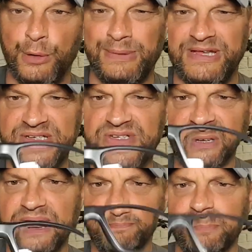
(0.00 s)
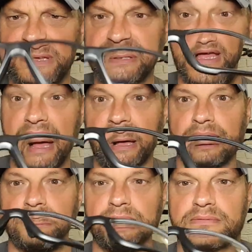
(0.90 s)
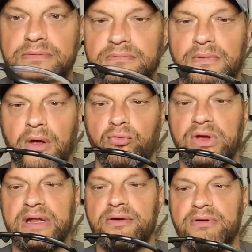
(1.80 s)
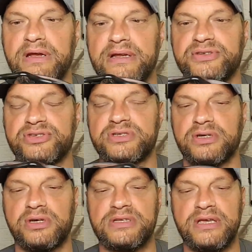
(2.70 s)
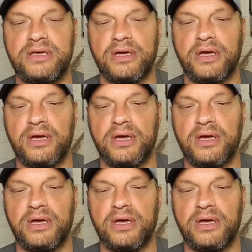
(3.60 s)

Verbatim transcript: but these are these are a really really sturdy